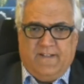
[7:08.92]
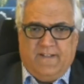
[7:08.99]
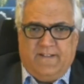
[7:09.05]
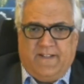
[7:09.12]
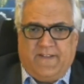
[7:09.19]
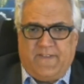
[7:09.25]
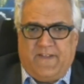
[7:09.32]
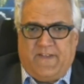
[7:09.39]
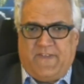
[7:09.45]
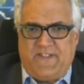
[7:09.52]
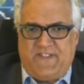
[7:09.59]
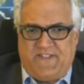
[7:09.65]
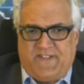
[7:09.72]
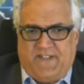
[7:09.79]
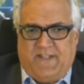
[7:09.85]
Now
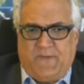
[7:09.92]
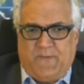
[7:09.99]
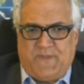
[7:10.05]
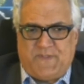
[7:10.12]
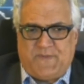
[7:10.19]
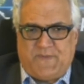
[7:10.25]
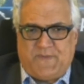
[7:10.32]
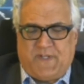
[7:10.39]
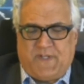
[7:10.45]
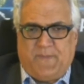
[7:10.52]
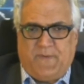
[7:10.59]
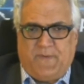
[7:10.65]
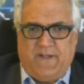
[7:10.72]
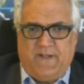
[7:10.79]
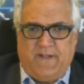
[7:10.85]
this site was
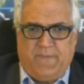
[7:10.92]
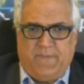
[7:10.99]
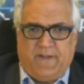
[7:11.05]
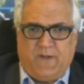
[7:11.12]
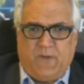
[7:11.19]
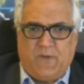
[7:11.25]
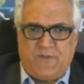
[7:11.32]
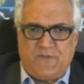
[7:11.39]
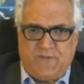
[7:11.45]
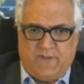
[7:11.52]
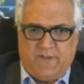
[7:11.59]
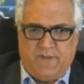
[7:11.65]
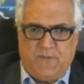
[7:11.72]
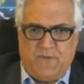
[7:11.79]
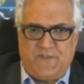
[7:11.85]
operated by
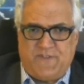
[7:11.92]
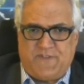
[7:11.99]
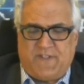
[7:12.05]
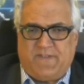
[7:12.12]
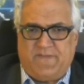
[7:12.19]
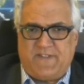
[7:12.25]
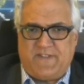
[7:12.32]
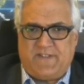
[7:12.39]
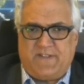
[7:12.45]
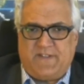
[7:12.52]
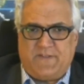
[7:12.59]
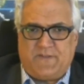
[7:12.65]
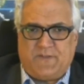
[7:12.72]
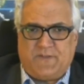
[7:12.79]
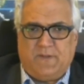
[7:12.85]
Quadrilla, which is obviously
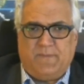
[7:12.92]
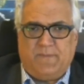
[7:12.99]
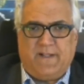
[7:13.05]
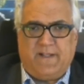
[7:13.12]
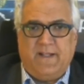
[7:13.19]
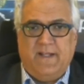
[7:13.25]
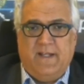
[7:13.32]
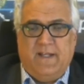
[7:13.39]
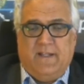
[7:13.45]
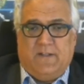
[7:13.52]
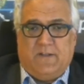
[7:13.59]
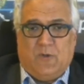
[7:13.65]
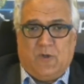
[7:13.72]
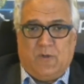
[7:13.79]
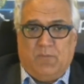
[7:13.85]
controlled by
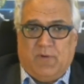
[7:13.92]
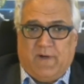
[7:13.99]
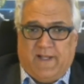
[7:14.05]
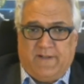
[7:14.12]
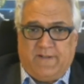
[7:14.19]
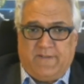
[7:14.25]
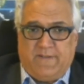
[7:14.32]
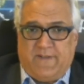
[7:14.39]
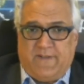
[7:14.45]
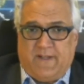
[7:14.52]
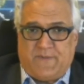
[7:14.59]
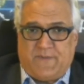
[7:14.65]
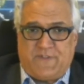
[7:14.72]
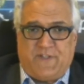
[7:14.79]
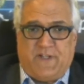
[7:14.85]
Lord Brown of the
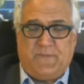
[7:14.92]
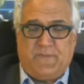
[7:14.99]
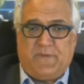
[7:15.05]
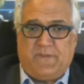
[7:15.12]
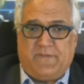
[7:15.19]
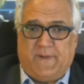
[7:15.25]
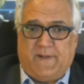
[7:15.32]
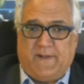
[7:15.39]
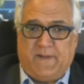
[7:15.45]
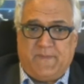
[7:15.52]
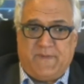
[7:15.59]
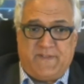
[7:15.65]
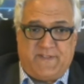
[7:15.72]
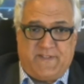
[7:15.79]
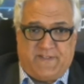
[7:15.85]
Upper Chamber of
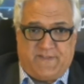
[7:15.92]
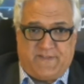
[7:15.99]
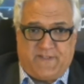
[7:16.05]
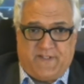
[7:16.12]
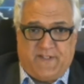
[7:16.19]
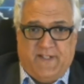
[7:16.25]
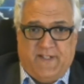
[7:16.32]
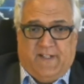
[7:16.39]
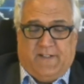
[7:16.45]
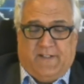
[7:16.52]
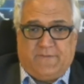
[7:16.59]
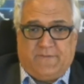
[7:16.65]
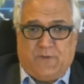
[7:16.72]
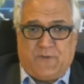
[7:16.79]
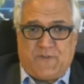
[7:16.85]
Parliament, and
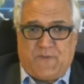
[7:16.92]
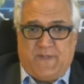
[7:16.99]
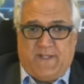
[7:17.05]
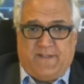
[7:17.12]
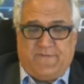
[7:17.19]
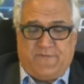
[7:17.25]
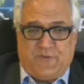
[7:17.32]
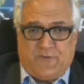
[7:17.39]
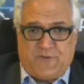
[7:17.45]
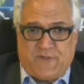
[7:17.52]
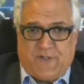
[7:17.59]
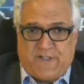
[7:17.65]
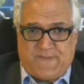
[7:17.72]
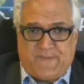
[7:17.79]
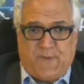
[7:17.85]
of course we have George
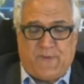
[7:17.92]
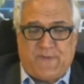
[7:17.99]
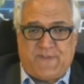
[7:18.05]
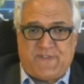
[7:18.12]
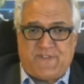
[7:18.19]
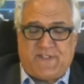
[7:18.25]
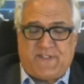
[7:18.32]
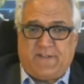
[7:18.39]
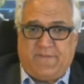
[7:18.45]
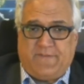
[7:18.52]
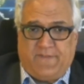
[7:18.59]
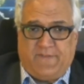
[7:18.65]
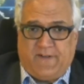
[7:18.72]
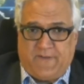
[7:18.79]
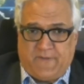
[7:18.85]
Osborne's
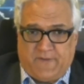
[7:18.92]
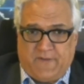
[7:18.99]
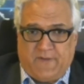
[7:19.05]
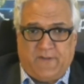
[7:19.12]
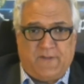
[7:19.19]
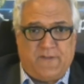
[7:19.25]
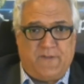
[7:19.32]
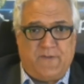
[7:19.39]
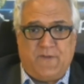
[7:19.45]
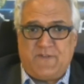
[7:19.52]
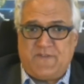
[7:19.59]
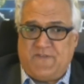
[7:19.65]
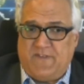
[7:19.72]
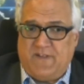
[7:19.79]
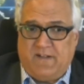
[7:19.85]
father-in-law, who's
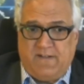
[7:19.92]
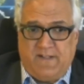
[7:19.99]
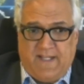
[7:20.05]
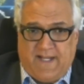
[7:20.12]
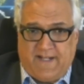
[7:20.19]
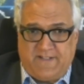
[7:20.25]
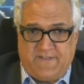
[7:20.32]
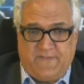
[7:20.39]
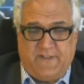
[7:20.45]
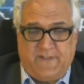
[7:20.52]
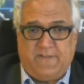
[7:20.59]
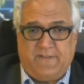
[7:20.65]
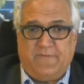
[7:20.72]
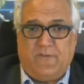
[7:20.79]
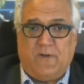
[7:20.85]
very actively
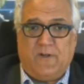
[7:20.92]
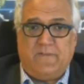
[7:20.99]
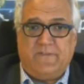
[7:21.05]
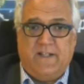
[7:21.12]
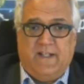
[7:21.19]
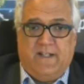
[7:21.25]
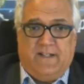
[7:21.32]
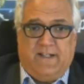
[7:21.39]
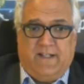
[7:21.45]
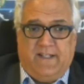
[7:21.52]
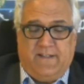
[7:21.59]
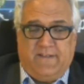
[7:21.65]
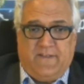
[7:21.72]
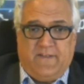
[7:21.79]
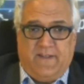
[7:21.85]
involved
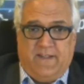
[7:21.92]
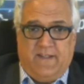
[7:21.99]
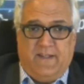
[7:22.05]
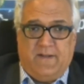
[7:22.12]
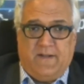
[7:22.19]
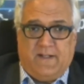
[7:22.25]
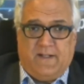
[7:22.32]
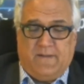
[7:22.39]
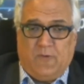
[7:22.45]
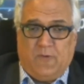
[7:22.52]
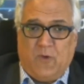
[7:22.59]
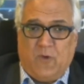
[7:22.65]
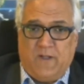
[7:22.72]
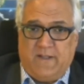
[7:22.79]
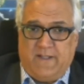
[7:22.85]
in the
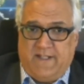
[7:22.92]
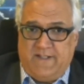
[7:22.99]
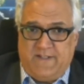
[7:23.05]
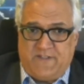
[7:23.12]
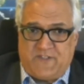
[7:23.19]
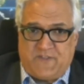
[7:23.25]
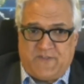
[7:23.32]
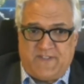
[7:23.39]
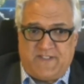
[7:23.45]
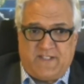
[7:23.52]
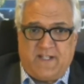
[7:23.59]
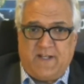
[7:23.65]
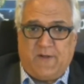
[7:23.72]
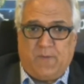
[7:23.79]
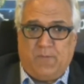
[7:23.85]
oil industry,
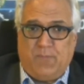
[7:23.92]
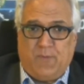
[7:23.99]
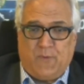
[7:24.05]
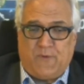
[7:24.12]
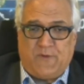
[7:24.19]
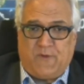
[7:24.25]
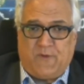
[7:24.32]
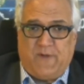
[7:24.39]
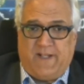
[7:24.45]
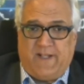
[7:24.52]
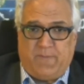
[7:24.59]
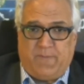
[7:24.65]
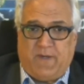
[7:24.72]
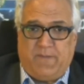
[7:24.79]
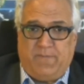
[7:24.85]
sitting on a board
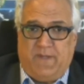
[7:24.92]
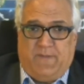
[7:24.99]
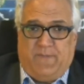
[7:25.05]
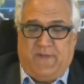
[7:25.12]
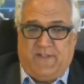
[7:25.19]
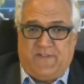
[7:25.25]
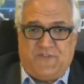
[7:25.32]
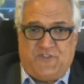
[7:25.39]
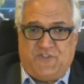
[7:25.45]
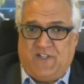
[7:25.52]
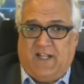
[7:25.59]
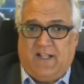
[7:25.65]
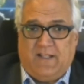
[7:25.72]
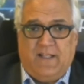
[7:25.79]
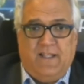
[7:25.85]
created by BP and
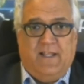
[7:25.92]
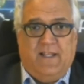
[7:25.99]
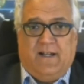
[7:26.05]
Shell.